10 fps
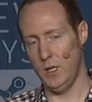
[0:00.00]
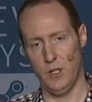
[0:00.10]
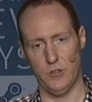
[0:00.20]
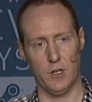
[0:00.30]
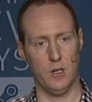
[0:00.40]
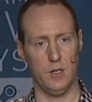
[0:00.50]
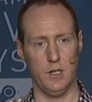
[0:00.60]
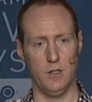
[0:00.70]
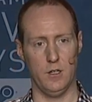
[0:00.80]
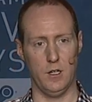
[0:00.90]
it's
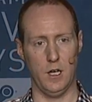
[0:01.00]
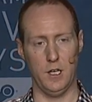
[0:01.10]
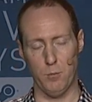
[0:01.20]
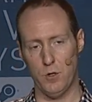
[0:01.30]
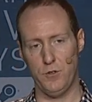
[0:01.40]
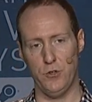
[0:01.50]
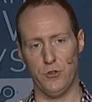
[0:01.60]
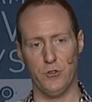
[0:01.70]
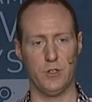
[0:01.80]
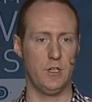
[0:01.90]
a number of
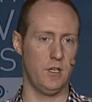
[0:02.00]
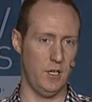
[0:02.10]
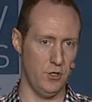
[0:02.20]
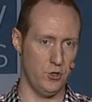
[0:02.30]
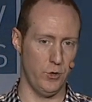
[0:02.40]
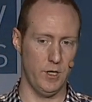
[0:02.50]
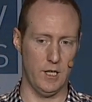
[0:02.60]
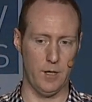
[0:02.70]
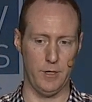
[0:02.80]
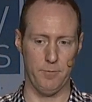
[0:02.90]
users can join a
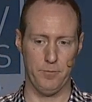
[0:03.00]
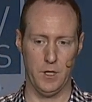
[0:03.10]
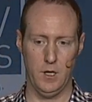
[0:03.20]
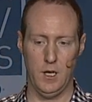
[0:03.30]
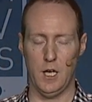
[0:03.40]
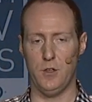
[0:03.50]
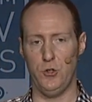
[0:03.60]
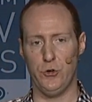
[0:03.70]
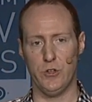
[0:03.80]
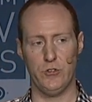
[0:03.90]
lobby, and then
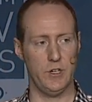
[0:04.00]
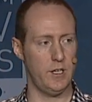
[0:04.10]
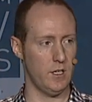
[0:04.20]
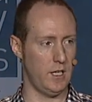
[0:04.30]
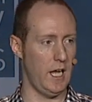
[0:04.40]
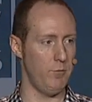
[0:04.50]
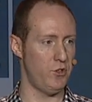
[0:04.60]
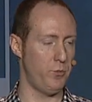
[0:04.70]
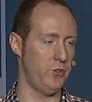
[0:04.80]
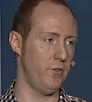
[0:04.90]
you can set
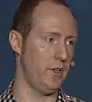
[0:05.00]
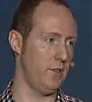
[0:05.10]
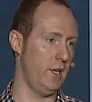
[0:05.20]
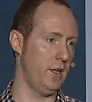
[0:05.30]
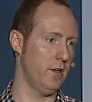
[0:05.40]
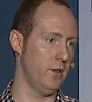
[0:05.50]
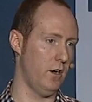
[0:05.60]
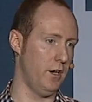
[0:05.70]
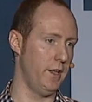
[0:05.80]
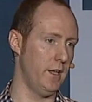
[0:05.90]
game-specific data
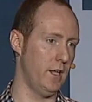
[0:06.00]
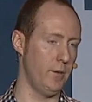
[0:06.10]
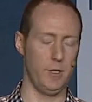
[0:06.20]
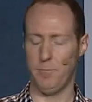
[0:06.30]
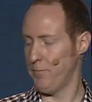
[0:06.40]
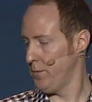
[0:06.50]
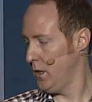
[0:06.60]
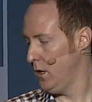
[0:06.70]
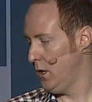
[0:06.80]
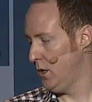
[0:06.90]
on that lobby.
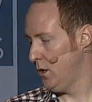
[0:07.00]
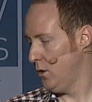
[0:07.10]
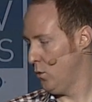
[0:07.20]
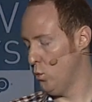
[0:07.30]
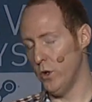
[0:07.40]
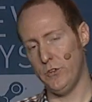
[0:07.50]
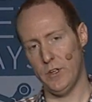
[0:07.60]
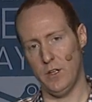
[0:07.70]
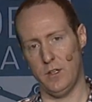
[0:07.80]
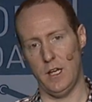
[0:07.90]
Once
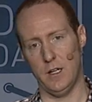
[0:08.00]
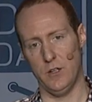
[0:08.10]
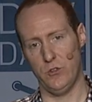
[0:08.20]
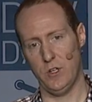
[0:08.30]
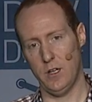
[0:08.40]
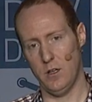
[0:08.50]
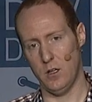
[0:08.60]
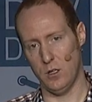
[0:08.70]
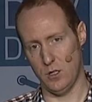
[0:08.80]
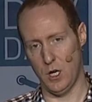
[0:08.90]
that data is set,
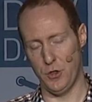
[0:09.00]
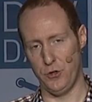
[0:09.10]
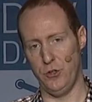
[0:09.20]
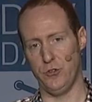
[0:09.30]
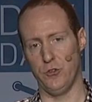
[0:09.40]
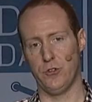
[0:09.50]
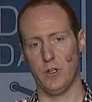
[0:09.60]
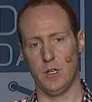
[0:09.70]
other users